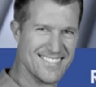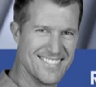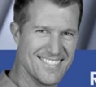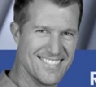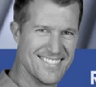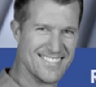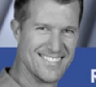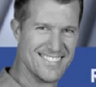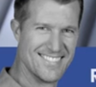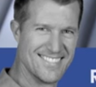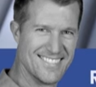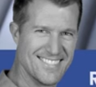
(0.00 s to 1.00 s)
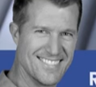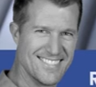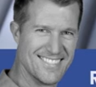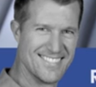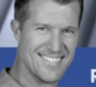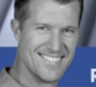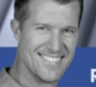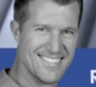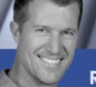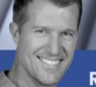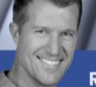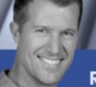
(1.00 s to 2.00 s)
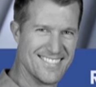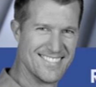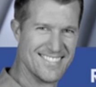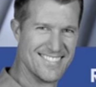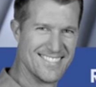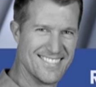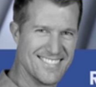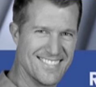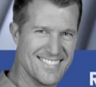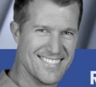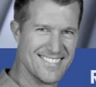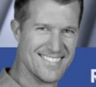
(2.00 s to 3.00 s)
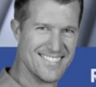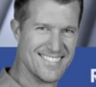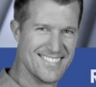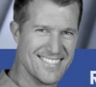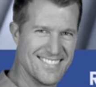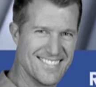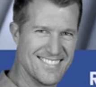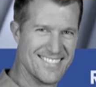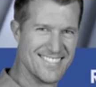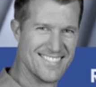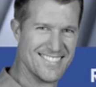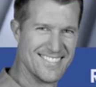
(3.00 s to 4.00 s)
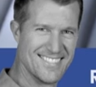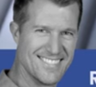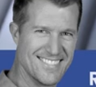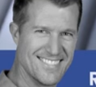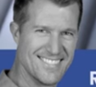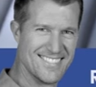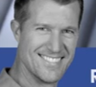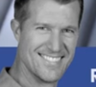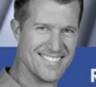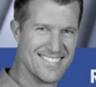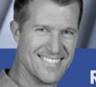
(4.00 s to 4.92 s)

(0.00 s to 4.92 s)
(silent)